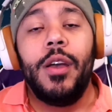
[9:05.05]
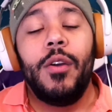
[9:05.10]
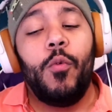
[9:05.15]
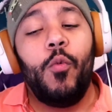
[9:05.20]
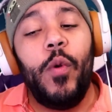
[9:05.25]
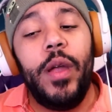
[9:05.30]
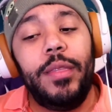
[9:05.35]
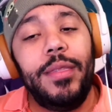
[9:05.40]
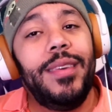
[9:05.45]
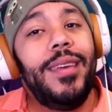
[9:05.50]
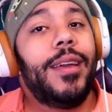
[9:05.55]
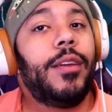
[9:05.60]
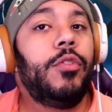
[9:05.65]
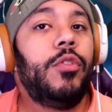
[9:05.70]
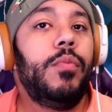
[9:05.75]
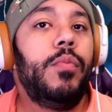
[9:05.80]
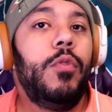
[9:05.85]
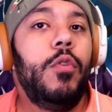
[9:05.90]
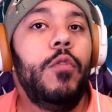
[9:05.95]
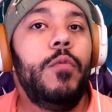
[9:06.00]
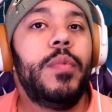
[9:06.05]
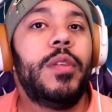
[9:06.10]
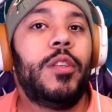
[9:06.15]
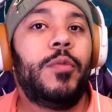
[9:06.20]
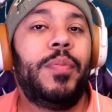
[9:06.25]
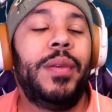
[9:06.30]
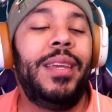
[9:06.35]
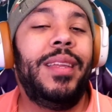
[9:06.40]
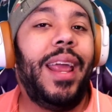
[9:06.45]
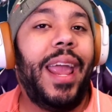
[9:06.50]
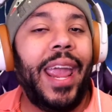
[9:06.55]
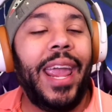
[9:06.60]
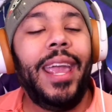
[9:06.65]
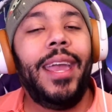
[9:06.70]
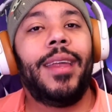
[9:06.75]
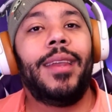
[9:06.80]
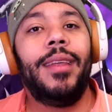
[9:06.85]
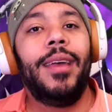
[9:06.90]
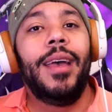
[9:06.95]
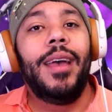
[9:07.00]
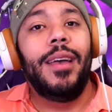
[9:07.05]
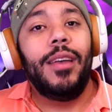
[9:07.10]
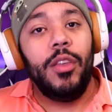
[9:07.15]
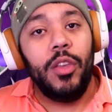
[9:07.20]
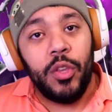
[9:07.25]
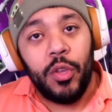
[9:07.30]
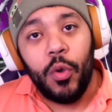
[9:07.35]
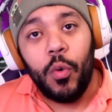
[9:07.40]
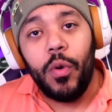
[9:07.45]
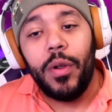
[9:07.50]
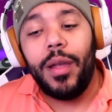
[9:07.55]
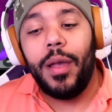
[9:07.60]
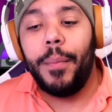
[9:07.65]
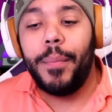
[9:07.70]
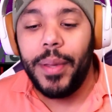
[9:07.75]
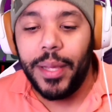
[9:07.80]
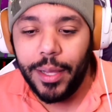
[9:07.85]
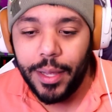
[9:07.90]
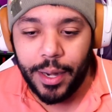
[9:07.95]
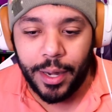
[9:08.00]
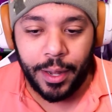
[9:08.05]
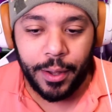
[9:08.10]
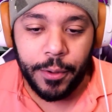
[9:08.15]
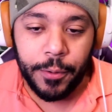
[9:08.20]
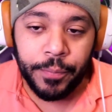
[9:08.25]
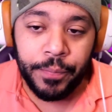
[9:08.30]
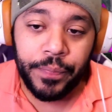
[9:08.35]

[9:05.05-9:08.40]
with the extra movement speed and your ability.